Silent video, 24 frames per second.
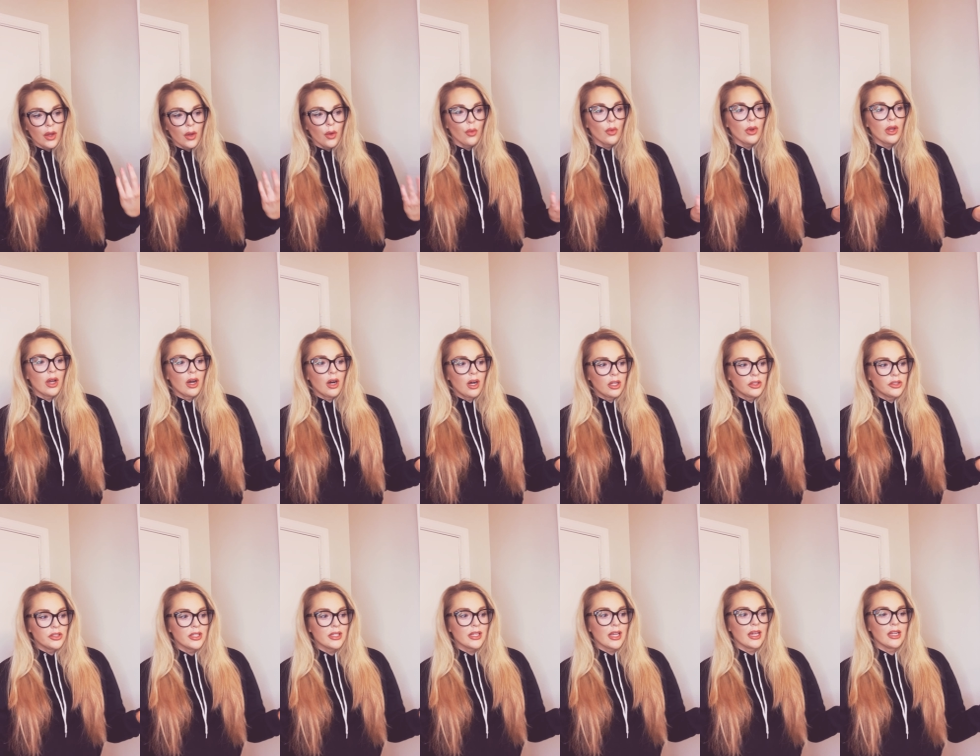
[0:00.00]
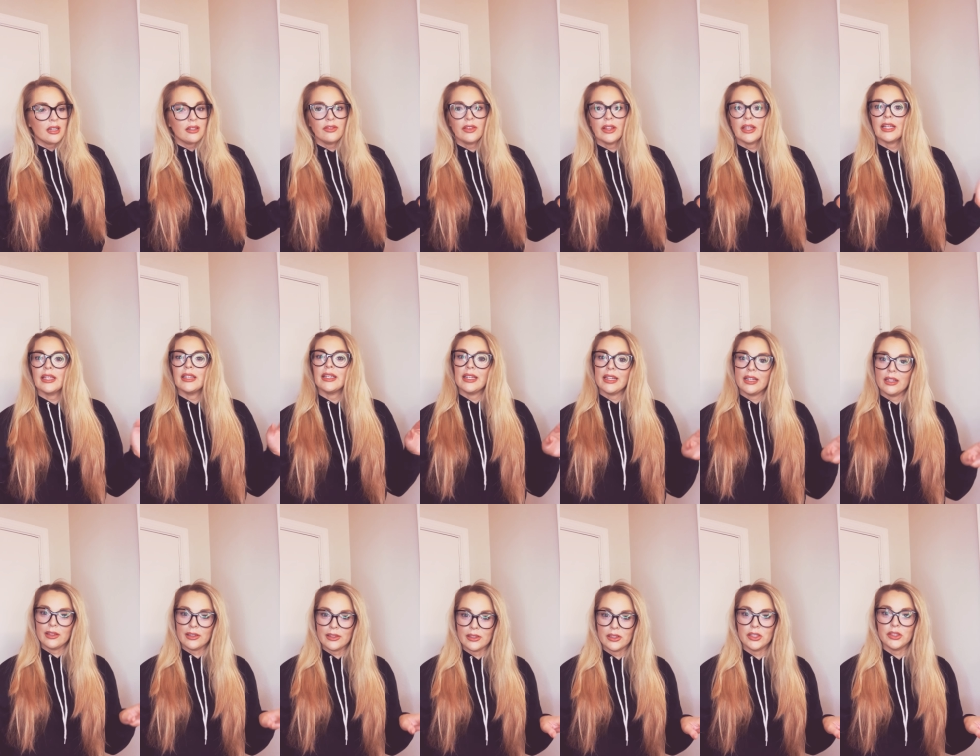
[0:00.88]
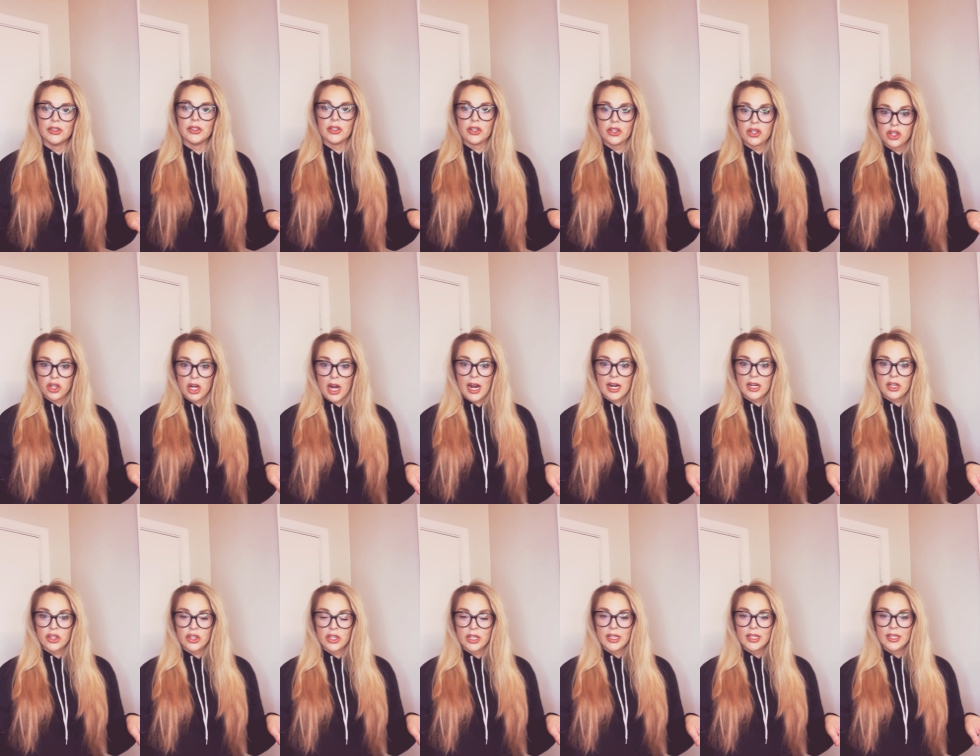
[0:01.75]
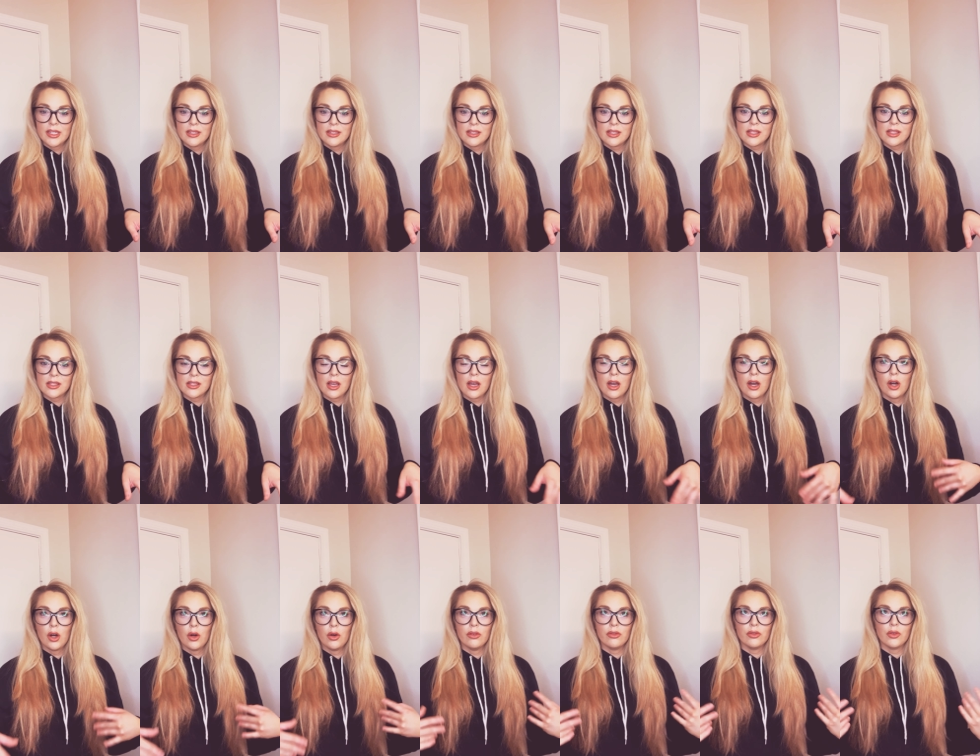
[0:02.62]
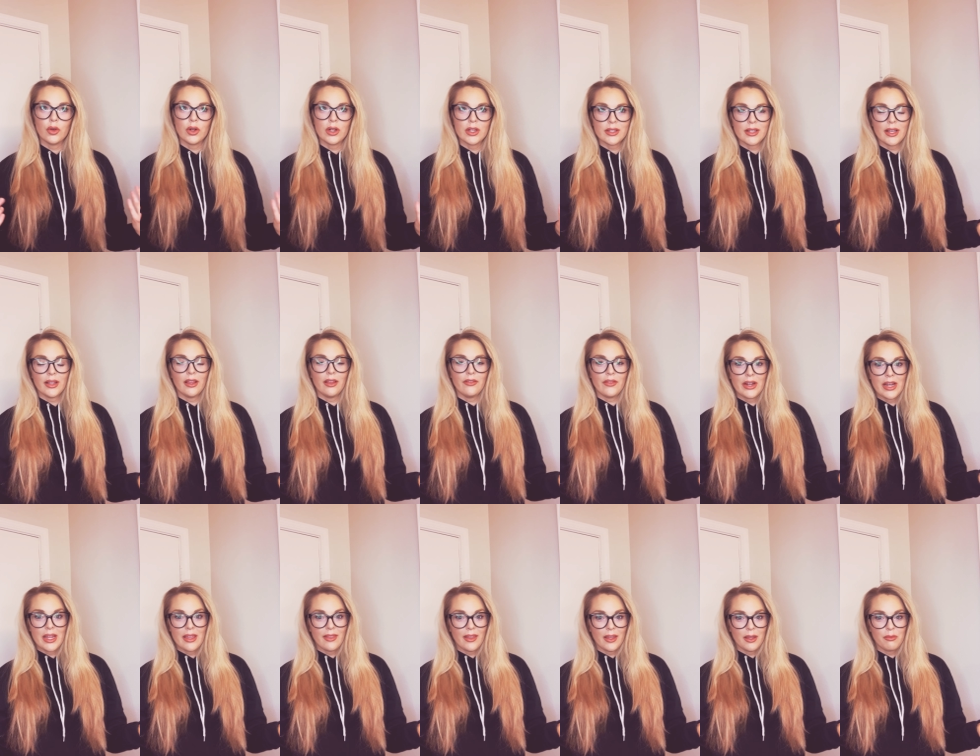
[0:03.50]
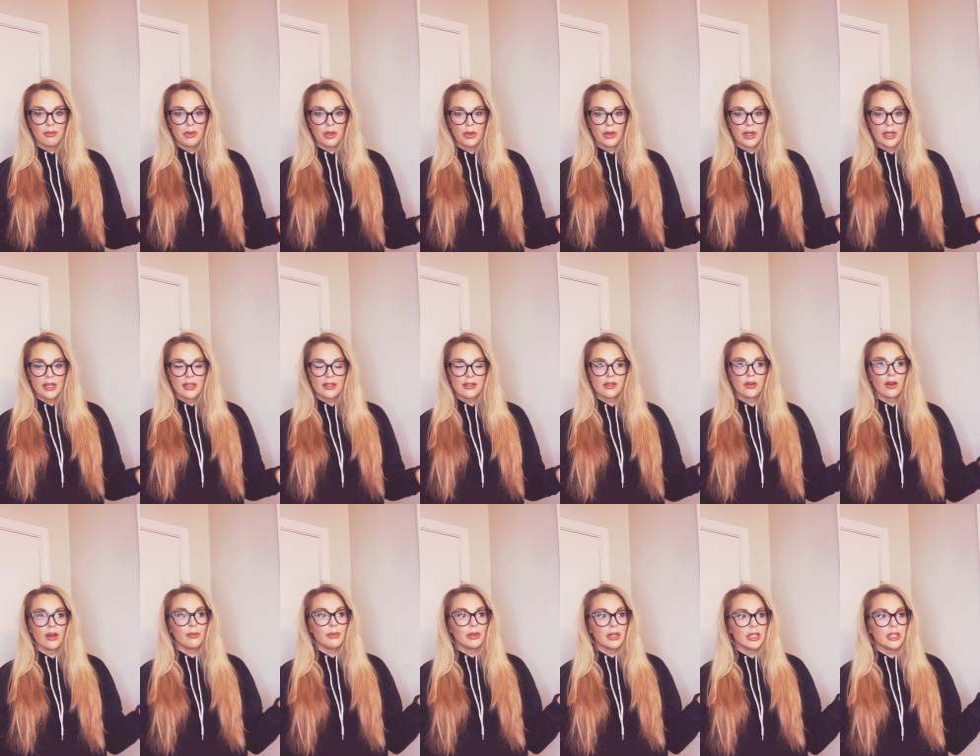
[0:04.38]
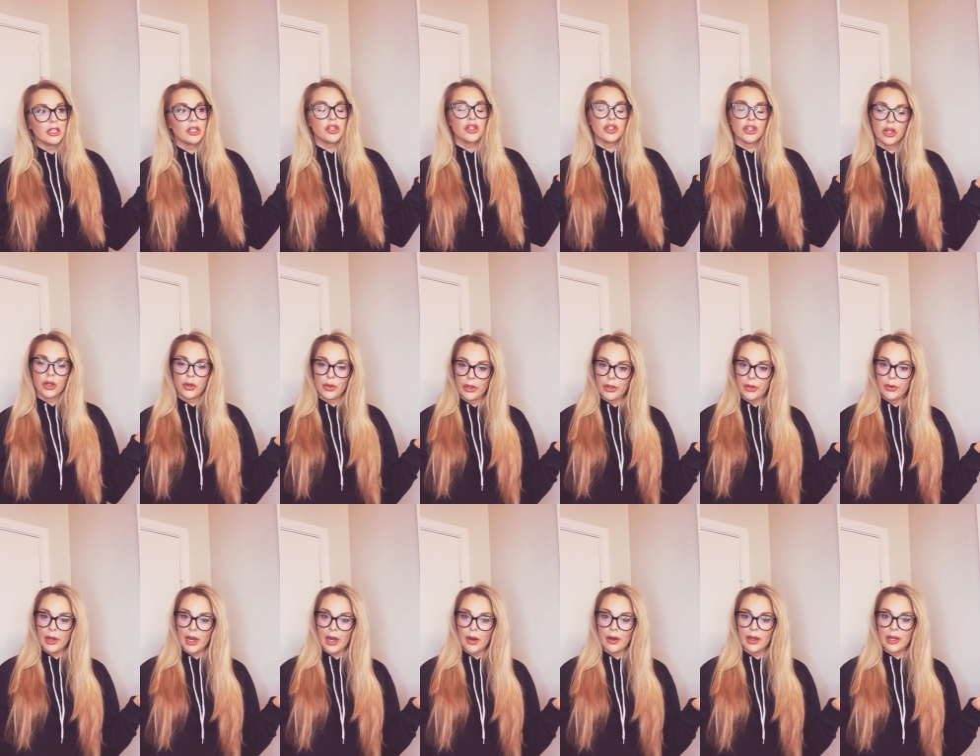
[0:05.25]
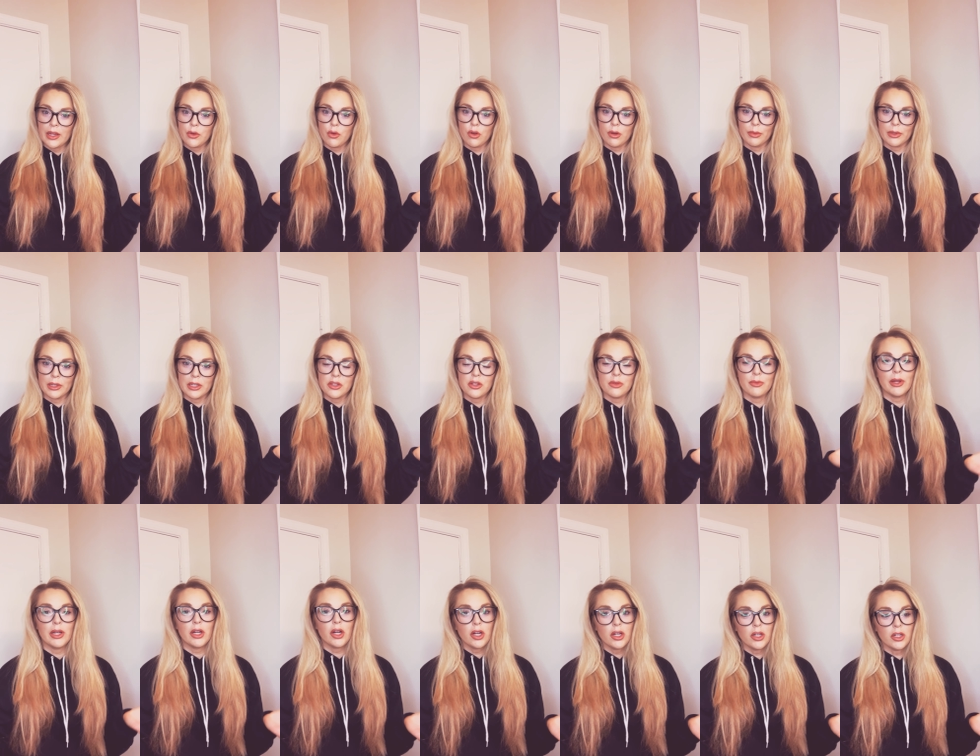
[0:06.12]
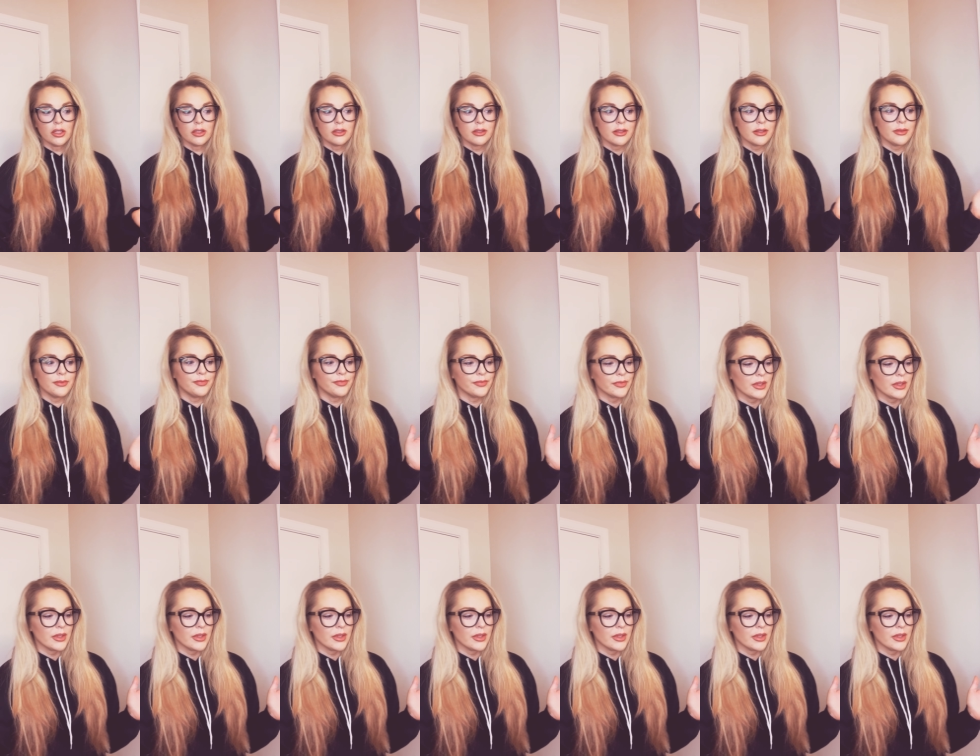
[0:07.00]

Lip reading: we all just kind of like need a little distraction. So of course I love anything beauty. So I'm gonna show you how I normally do my curls.